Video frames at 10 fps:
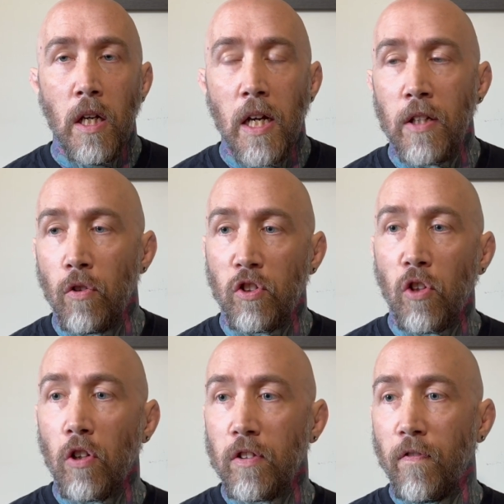and you'll
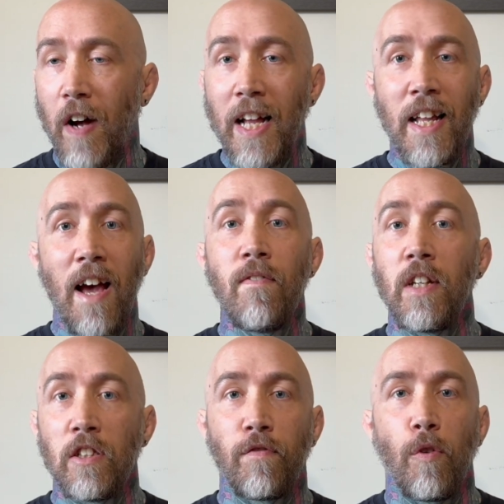start to find
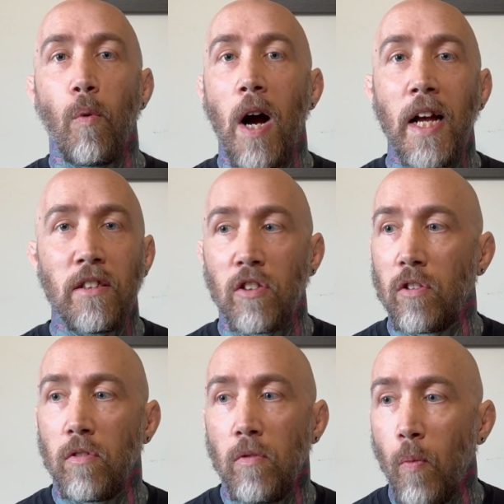evidence for why
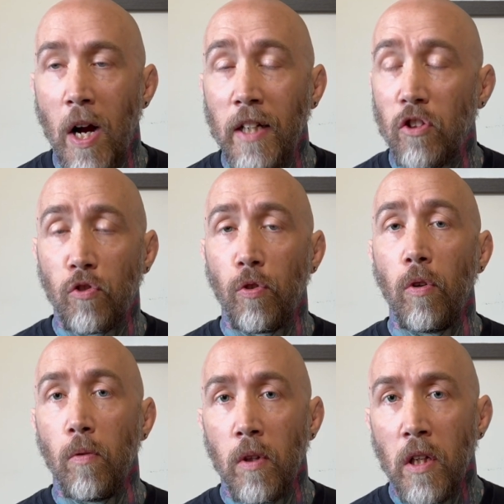it's
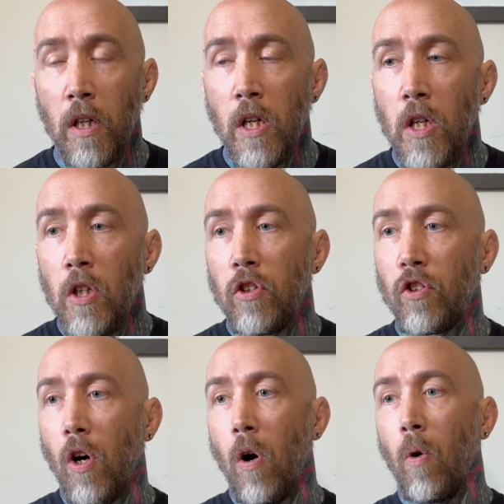true.
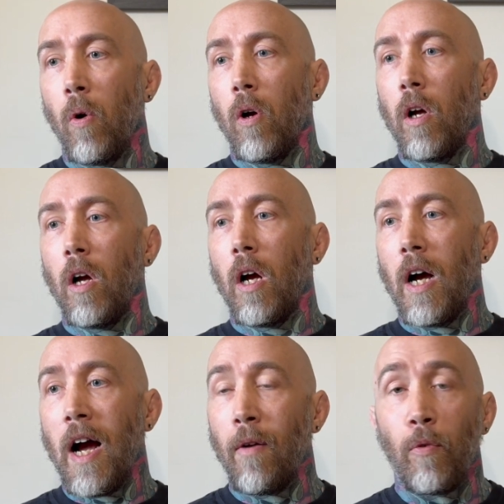So
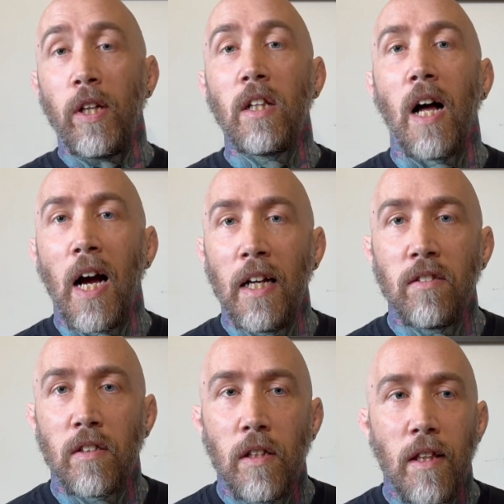I
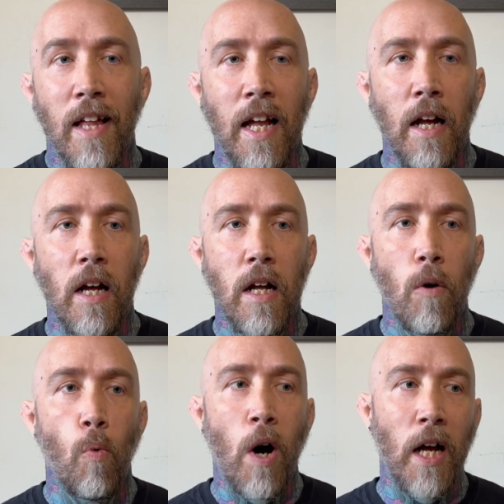realized that
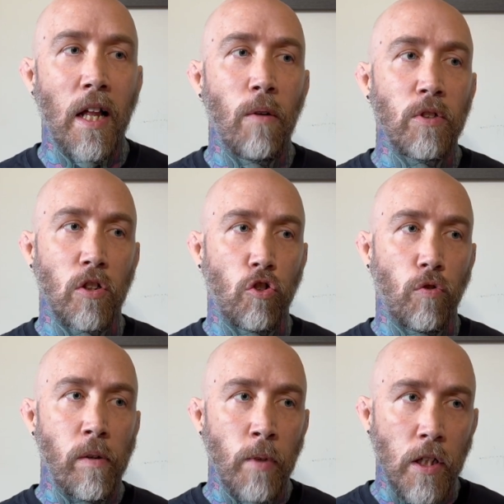while I was
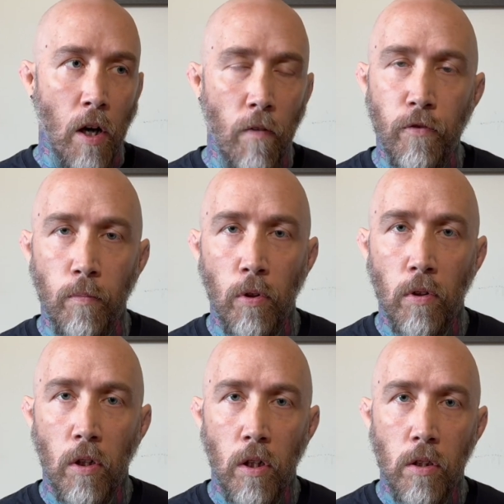extremely comfortable